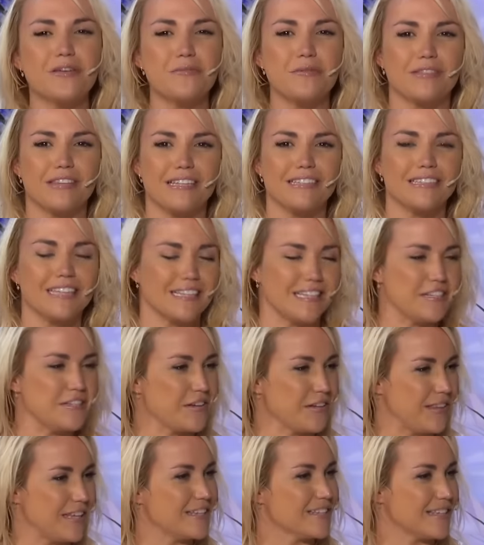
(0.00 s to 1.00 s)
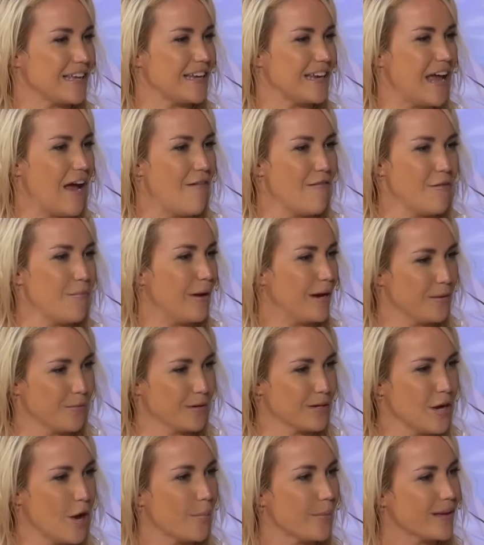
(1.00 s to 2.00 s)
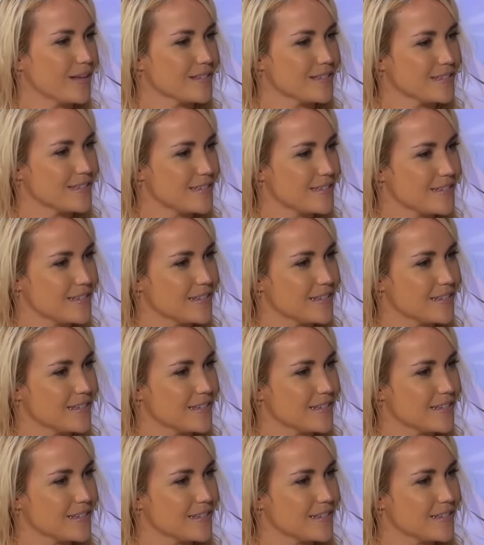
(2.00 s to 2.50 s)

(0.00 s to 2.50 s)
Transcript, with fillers: You would think that these are things that everybody would know because it's